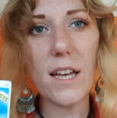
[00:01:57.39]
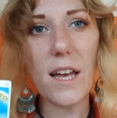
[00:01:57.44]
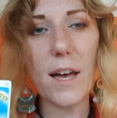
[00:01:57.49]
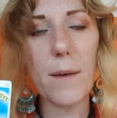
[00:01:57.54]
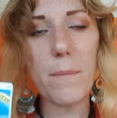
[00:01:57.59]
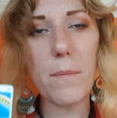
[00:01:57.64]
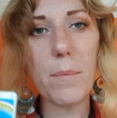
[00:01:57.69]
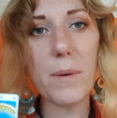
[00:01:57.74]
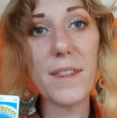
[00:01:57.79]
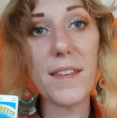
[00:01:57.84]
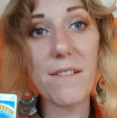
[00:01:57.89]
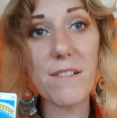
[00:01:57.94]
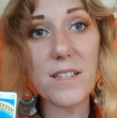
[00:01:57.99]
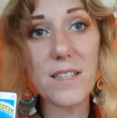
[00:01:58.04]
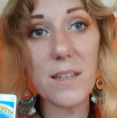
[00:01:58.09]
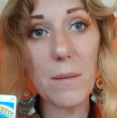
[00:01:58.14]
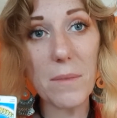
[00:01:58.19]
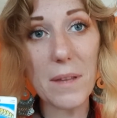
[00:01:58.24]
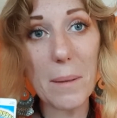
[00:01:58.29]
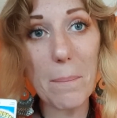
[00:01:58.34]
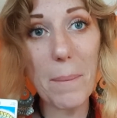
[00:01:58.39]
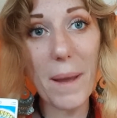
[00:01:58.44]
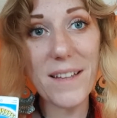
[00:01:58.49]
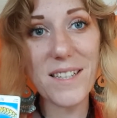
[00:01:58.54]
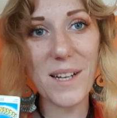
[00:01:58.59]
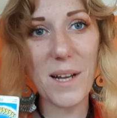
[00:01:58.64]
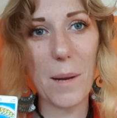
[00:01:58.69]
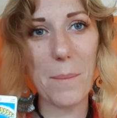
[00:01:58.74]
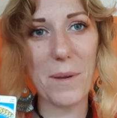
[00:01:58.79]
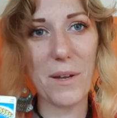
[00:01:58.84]
Um, but there is something
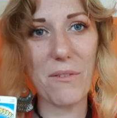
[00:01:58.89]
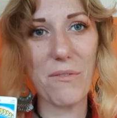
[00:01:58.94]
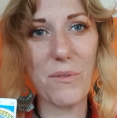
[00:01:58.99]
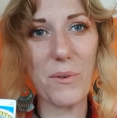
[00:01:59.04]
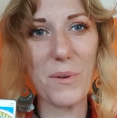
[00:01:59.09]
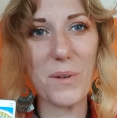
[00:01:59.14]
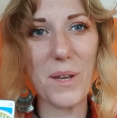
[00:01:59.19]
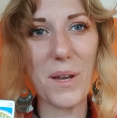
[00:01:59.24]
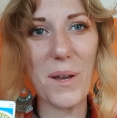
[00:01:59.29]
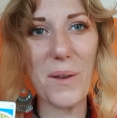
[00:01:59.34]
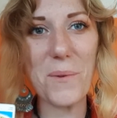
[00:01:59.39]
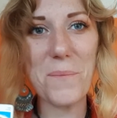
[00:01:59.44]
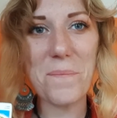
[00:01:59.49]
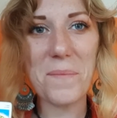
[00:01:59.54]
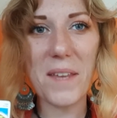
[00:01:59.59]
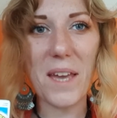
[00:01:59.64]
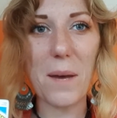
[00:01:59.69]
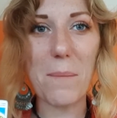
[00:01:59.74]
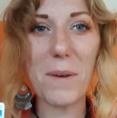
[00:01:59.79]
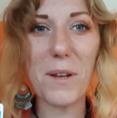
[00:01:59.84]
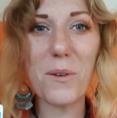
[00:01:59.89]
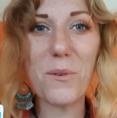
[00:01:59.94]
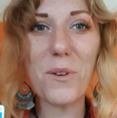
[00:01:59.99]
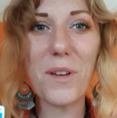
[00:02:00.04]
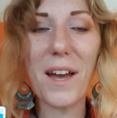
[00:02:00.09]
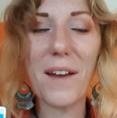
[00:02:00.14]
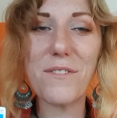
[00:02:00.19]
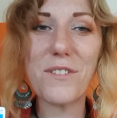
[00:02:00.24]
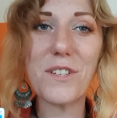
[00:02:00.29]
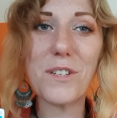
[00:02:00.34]
better coming for you. Um, and all
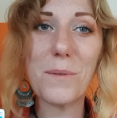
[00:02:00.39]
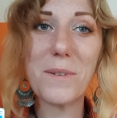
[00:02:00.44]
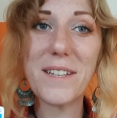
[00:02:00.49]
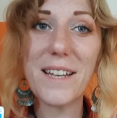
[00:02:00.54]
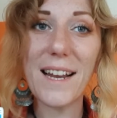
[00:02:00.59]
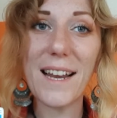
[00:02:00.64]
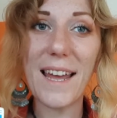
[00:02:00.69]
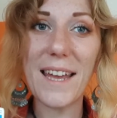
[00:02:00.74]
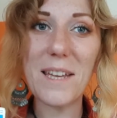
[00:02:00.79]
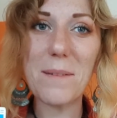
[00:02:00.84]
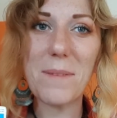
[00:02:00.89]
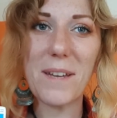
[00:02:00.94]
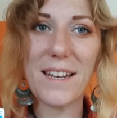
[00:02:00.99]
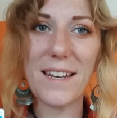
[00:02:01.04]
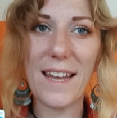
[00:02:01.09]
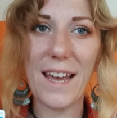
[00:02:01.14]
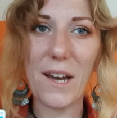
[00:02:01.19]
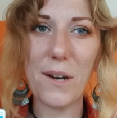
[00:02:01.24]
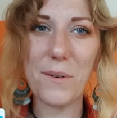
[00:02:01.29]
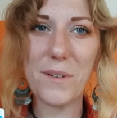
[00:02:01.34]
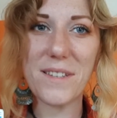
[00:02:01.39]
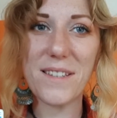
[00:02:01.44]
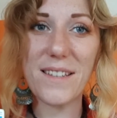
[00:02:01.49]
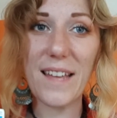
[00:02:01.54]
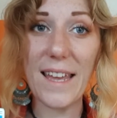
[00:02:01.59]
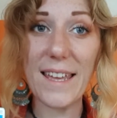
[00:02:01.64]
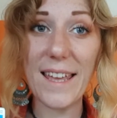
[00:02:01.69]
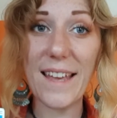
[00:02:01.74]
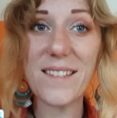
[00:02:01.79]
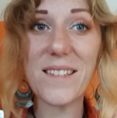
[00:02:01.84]
you have to do is claim it now and
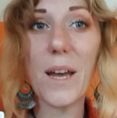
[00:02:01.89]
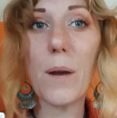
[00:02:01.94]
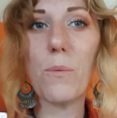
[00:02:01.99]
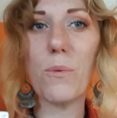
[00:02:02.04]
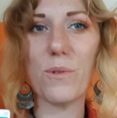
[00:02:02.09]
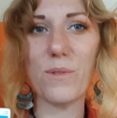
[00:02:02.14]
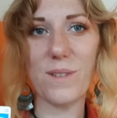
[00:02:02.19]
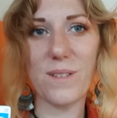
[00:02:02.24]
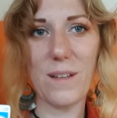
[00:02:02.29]
say, yes, I want